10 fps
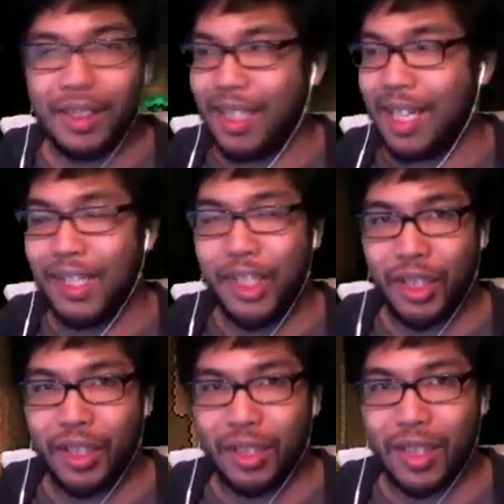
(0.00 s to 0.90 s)
did a shit
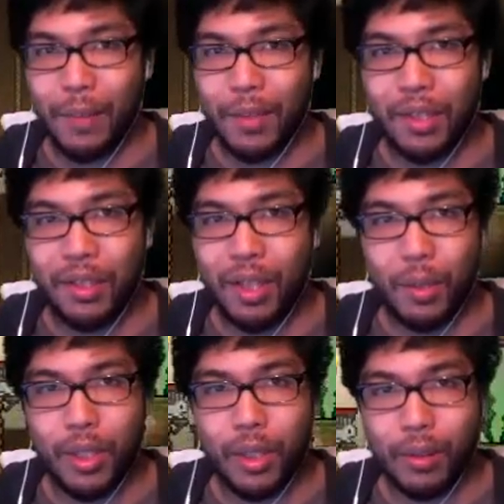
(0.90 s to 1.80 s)
ton of damage. No
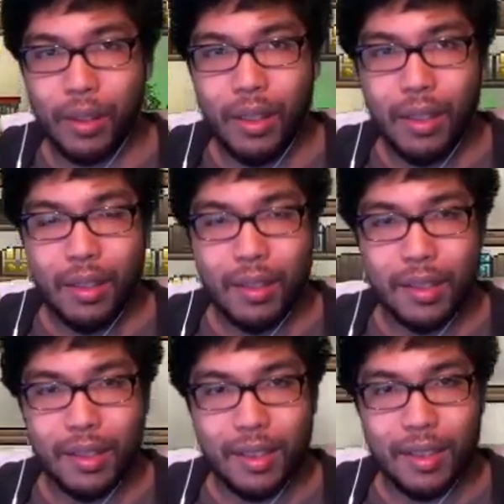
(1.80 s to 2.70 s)
joke.
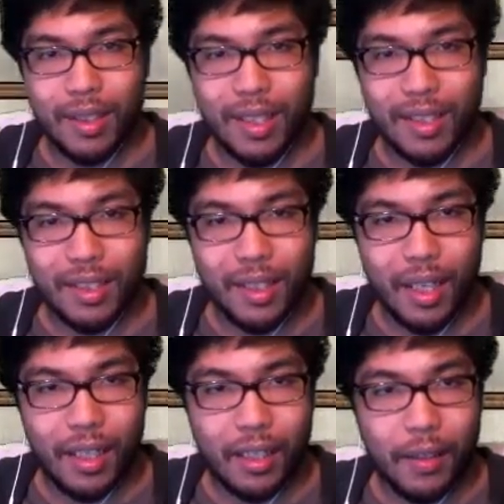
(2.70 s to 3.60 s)
This is
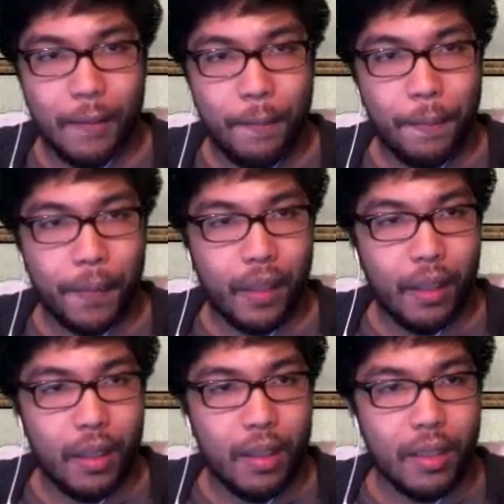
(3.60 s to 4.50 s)
insane.
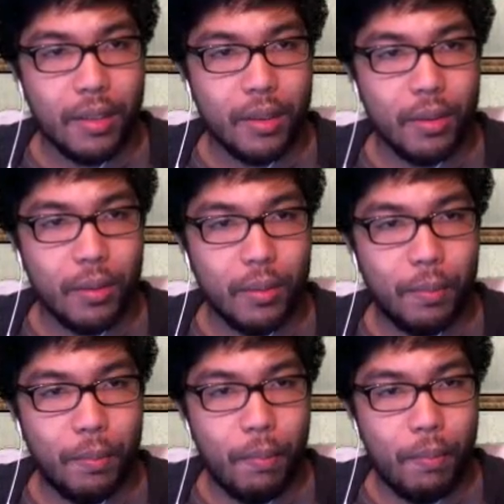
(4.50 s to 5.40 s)
Alright, so...
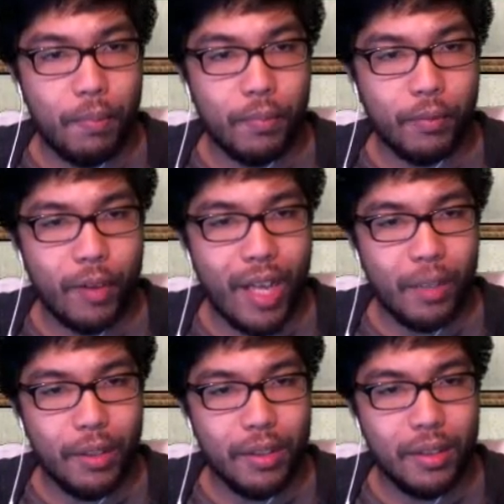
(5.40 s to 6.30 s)
Frag
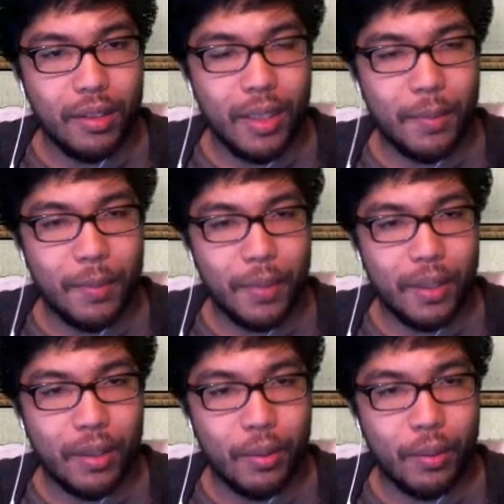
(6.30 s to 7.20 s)
one seems to be
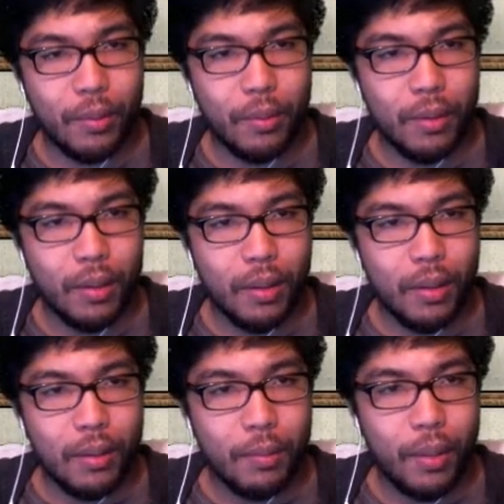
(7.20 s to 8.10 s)
cool.
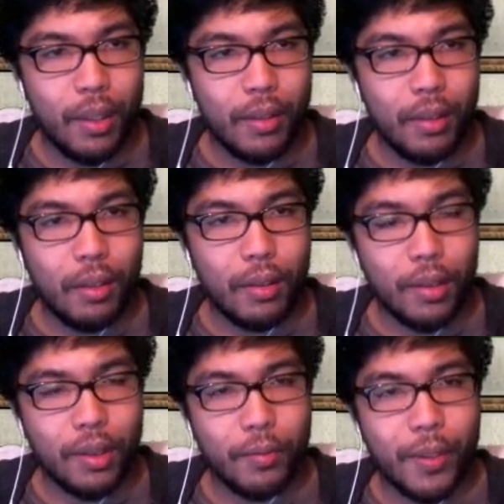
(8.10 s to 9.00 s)
But no,
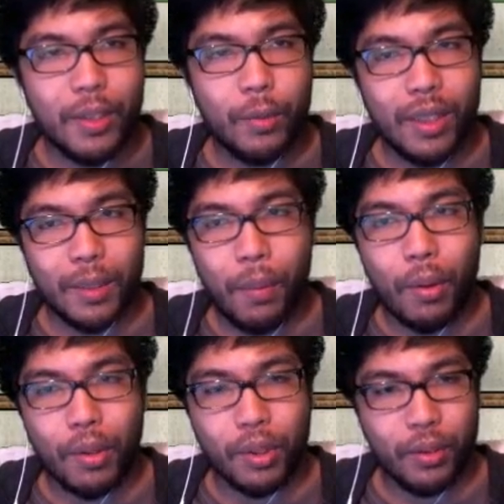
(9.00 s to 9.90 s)
there's a reason why the
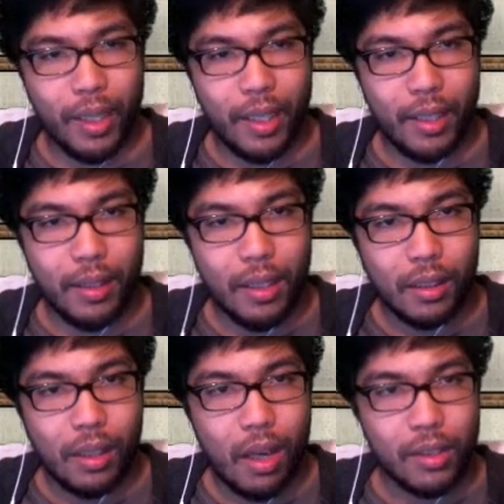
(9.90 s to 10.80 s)
pulse grenade
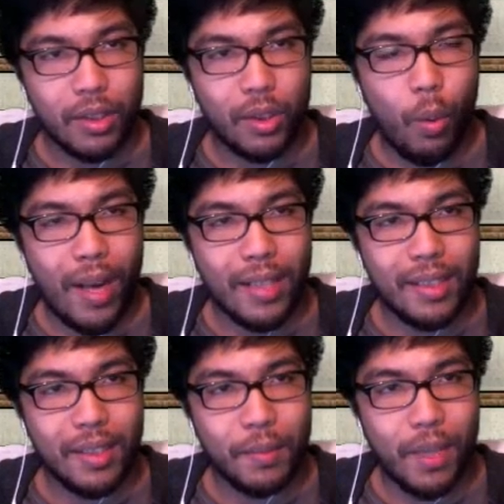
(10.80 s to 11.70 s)
costs twice
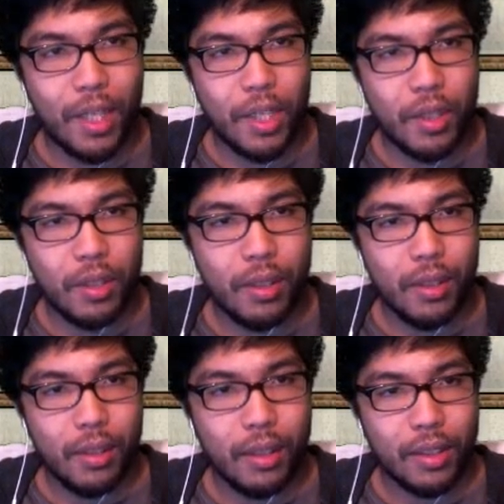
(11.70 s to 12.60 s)
as much.
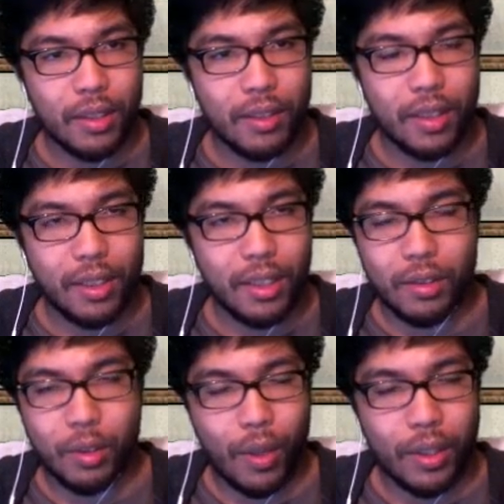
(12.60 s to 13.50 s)
Because it's, it's
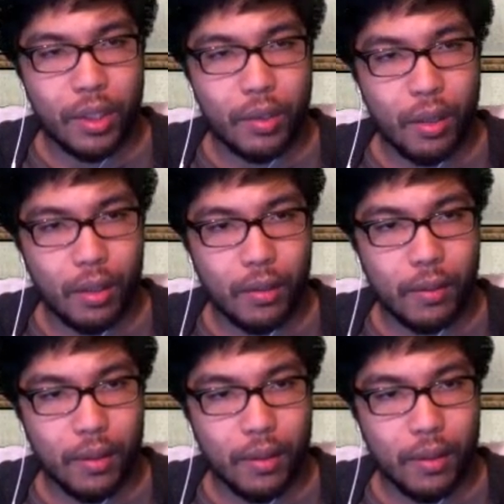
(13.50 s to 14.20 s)
just twice as stronger.